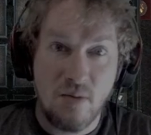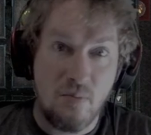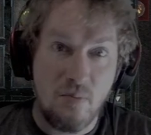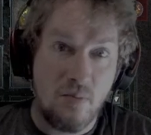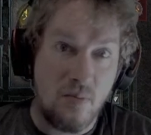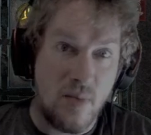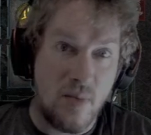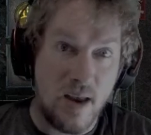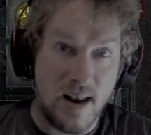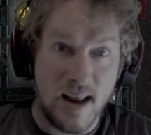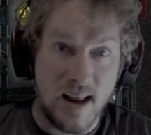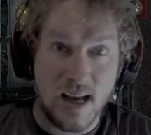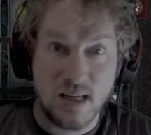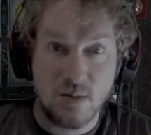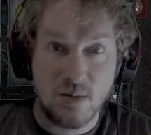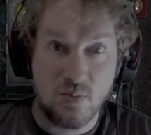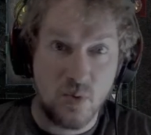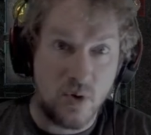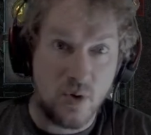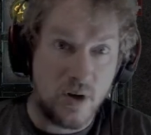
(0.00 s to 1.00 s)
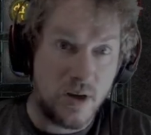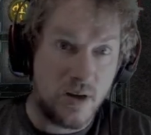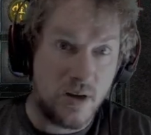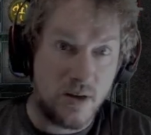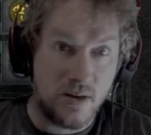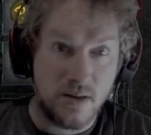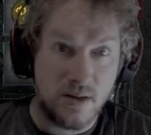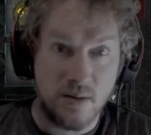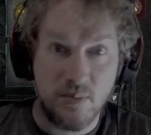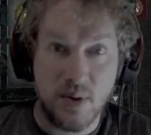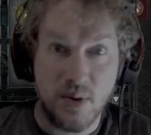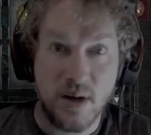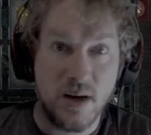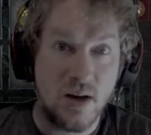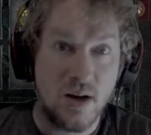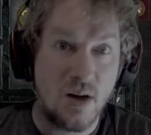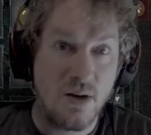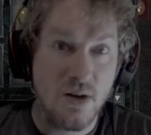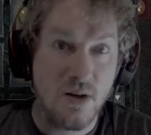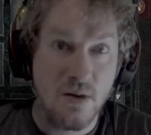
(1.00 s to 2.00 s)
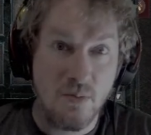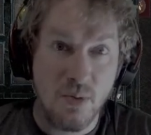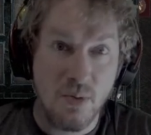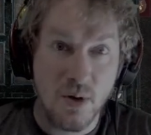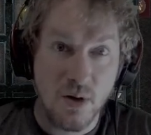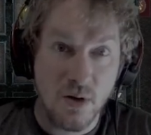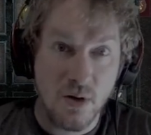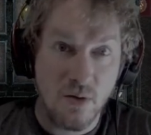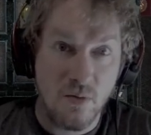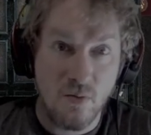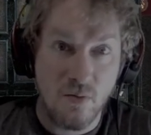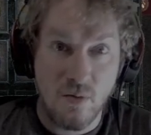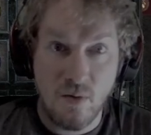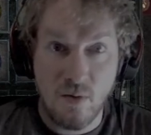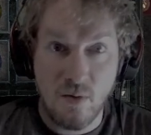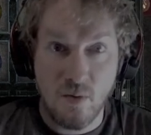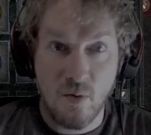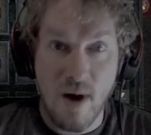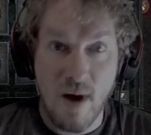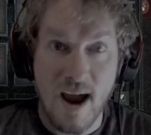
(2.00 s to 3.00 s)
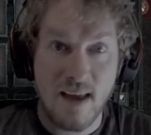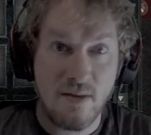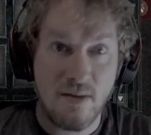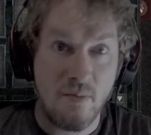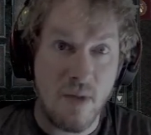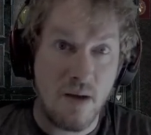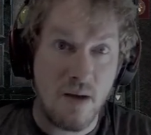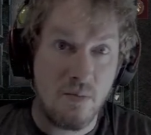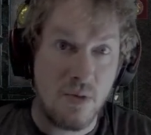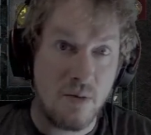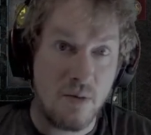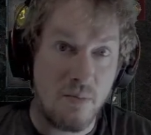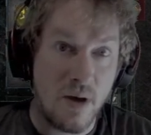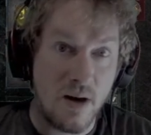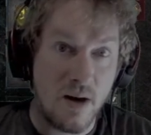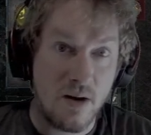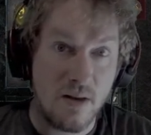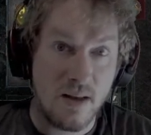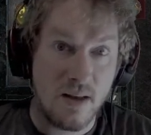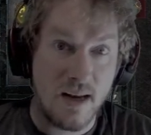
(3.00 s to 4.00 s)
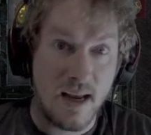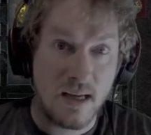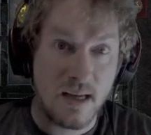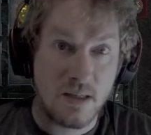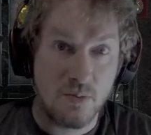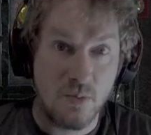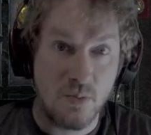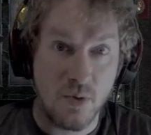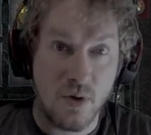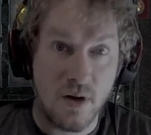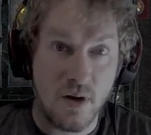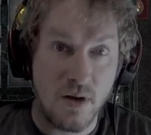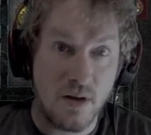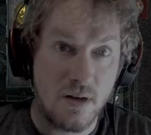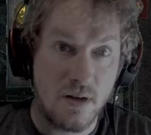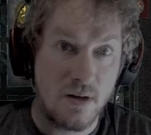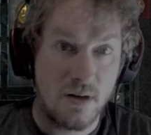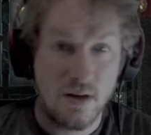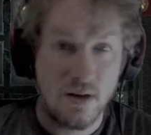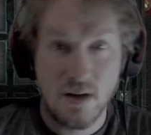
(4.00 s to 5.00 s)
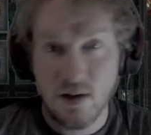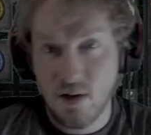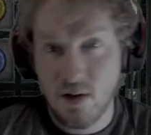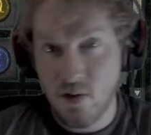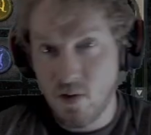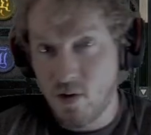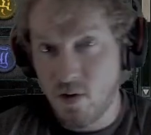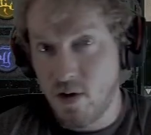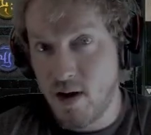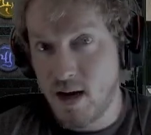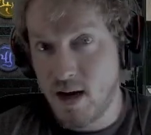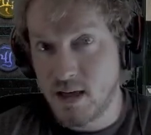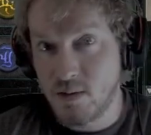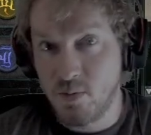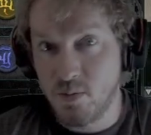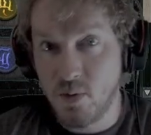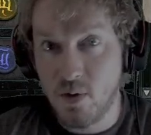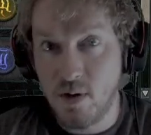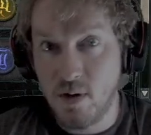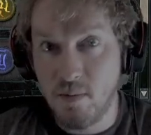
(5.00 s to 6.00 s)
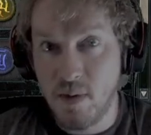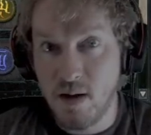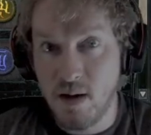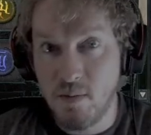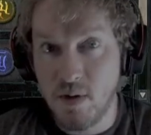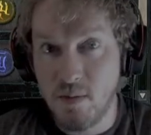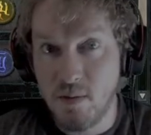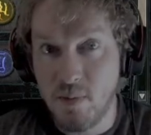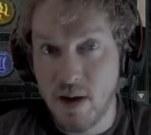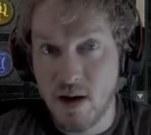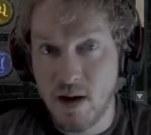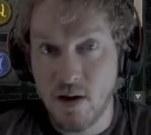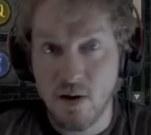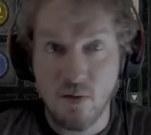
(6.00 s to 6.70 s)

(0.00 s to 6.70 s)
and exploit, depending on your build, Wrath might be better than exploit, or exploit may be better.